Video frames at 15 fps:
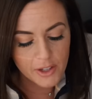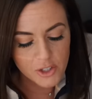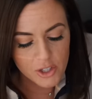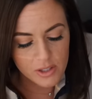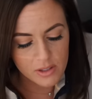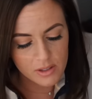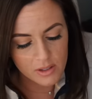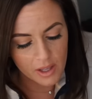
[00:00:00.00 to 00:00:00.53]
I
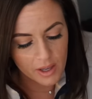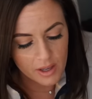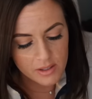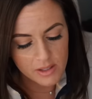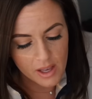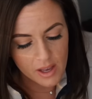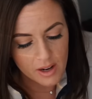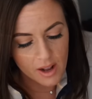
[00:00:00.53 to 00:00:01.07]
just, like I
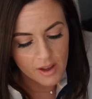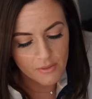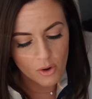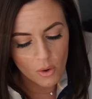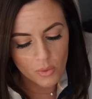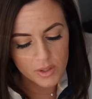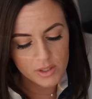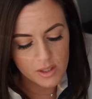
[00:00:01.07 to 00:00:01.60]
said, I've
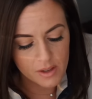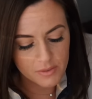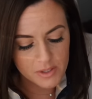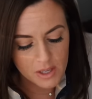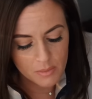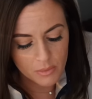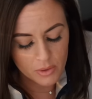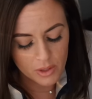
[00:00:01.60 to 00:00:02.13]
always loved
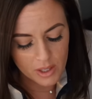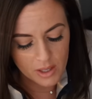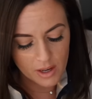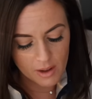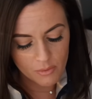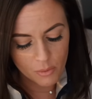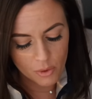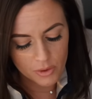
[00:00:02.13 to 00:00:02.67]
Timberland.
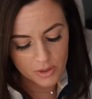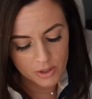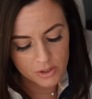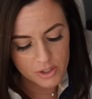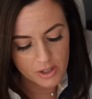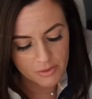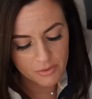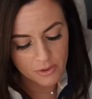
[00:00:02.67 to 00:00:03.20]
I've worn their
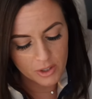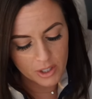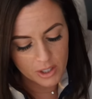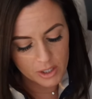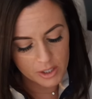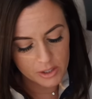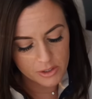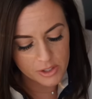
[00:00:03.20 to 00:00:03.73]
stuff for
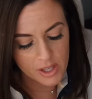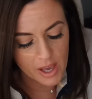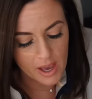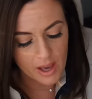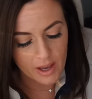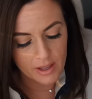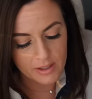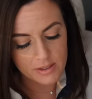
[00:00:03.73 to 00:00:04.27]
years
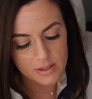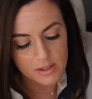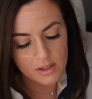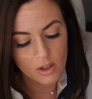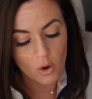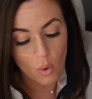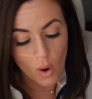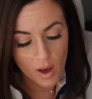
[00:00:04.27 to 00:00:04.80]
and
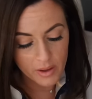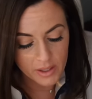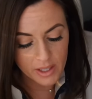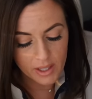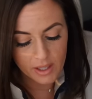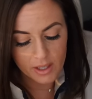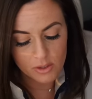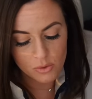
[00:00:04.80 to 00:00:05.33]
the
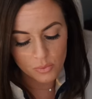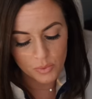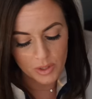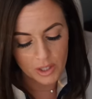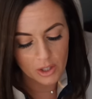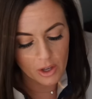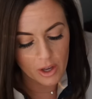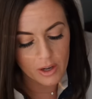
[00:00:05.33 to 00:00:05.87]
quality is
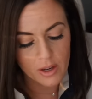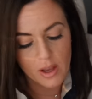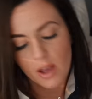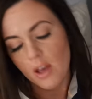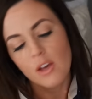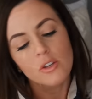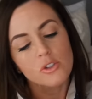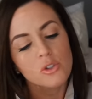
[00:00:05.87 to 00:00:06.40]
really good.
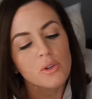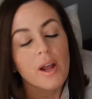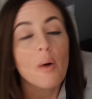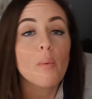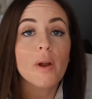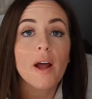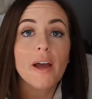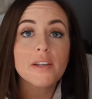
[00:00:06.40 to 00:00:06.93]
So
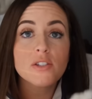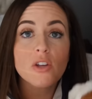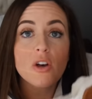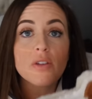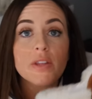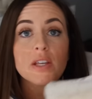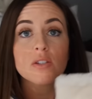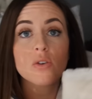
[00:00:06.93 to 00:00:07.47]
now when I
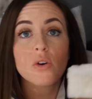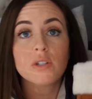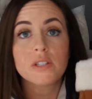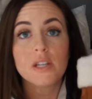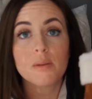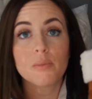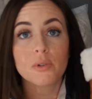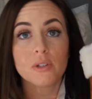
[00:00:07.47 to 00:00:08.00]
saw these on
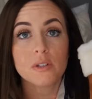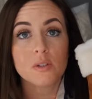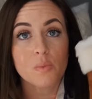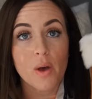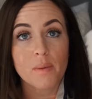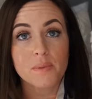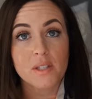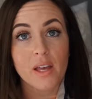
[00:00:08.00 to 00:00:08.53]
Timberland's
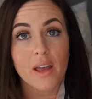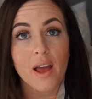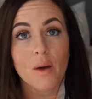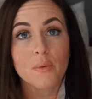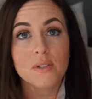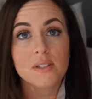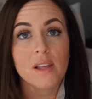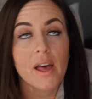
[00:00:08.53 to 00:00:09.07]
website, I
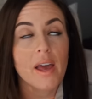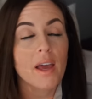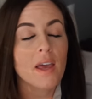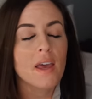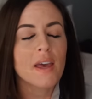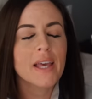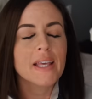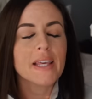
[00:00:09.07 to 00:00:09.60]
was
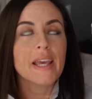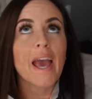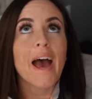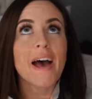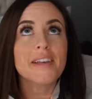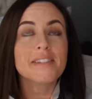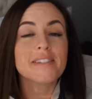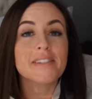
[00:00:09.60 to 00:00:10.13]
like,
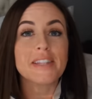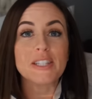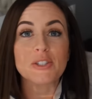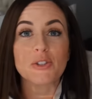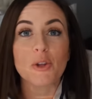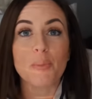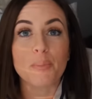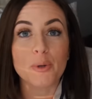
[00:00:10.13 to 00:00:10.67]
Yes, these
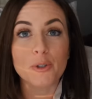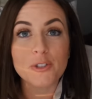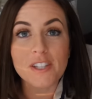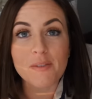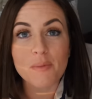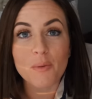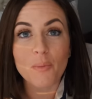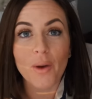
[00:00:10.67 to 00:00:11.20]
are the boots
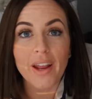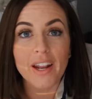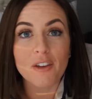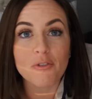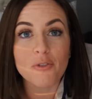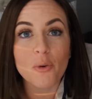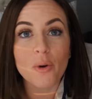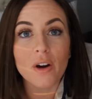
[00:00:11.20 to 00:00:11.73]
I've been
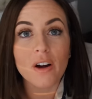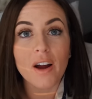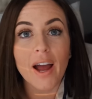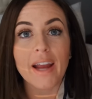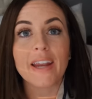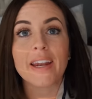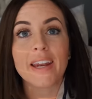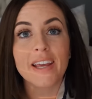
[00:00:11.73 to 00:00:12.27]
waiting for.
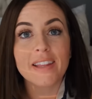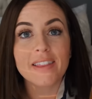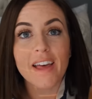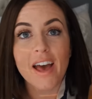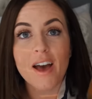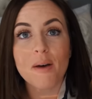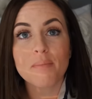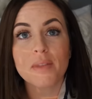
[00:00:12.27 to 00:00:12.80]
I need
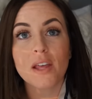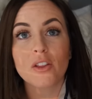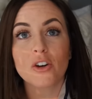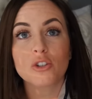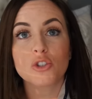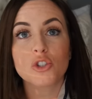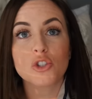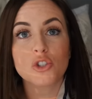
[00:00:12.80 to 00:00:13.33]
them. They
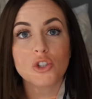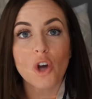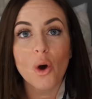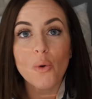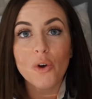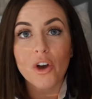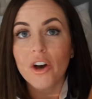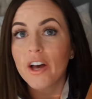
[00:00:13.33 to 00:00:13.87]
look
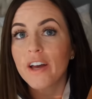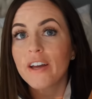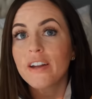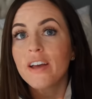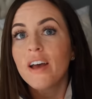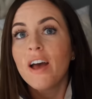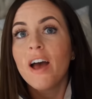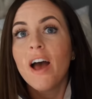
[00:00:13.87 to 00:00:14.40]
so
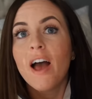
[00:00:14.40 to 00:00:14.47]
good.